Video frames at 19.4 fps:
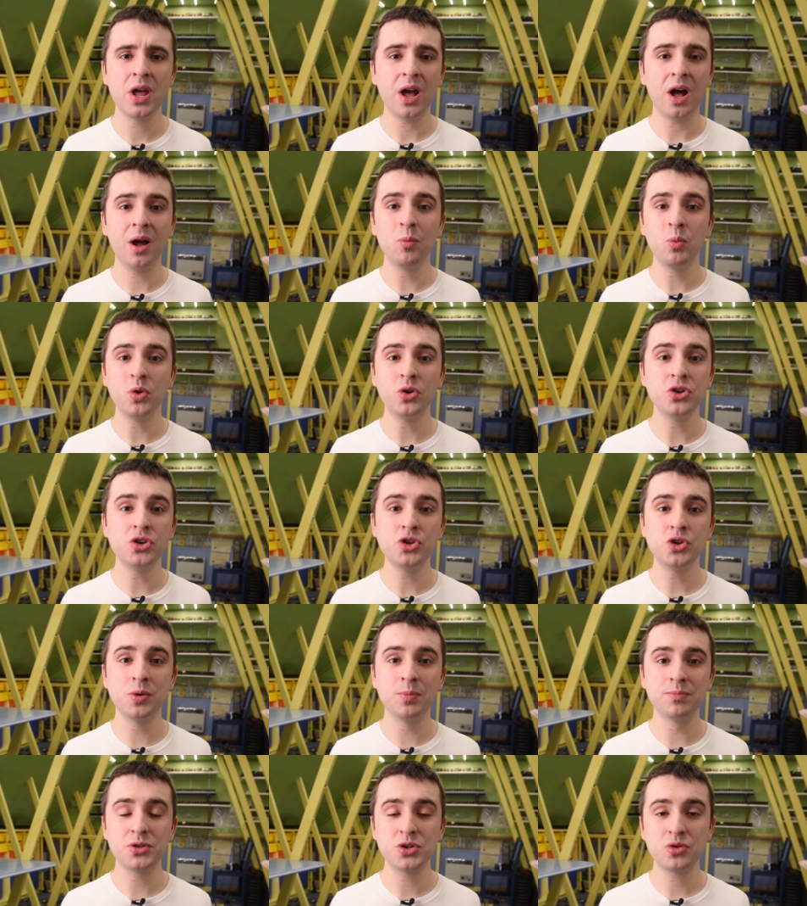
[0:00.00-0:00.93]
I wouldn't
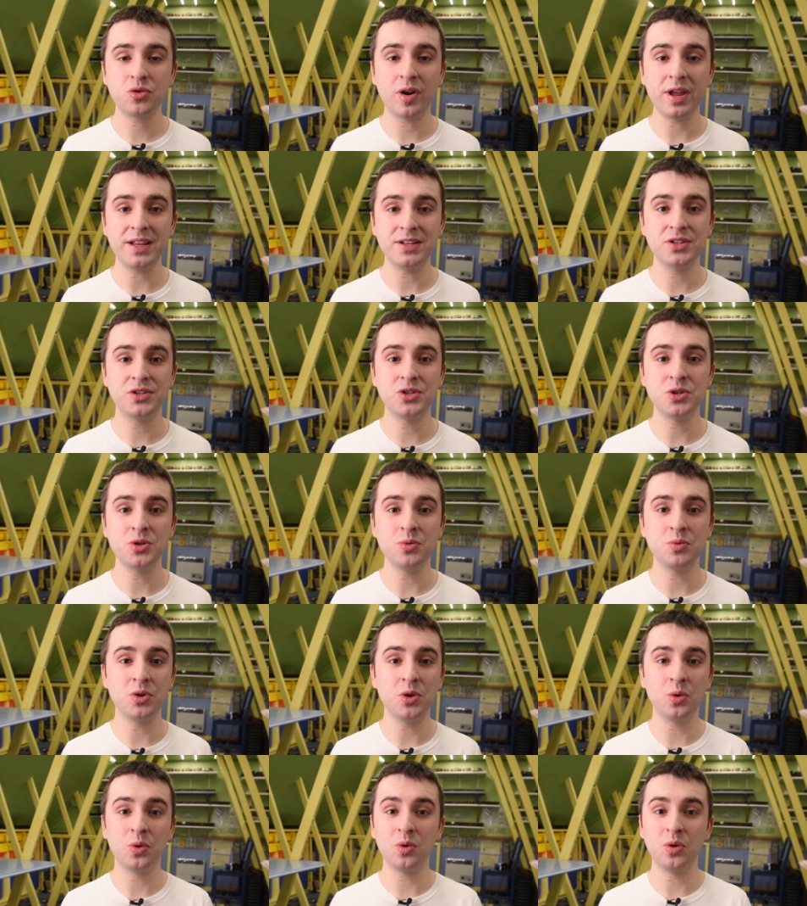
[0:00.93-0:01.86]
jump straight to
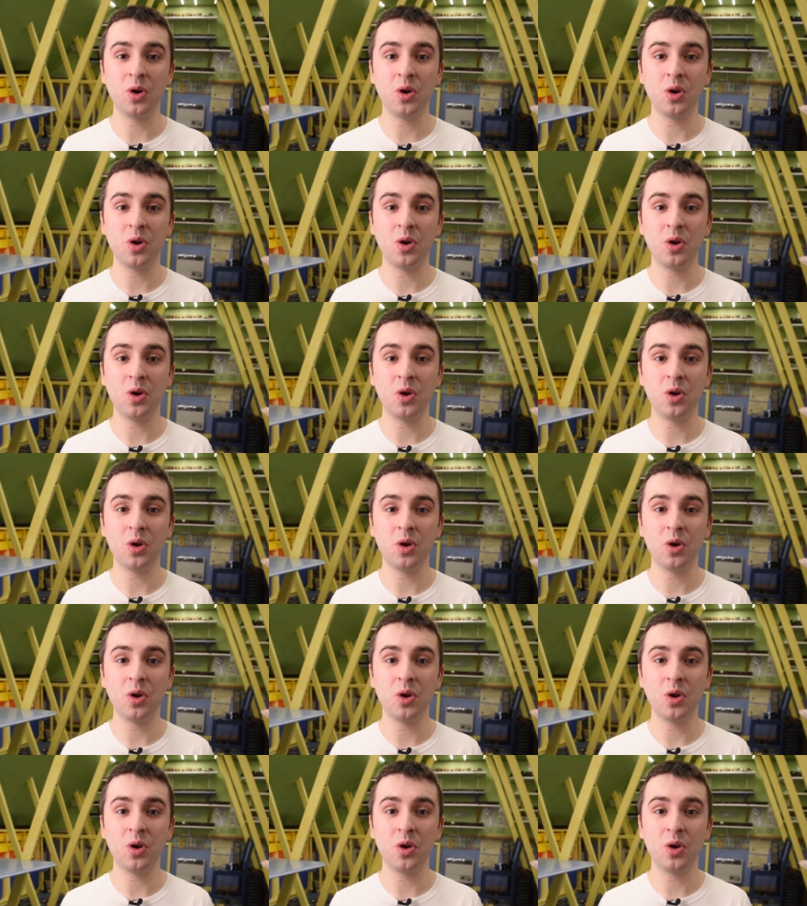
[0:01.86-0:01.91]
your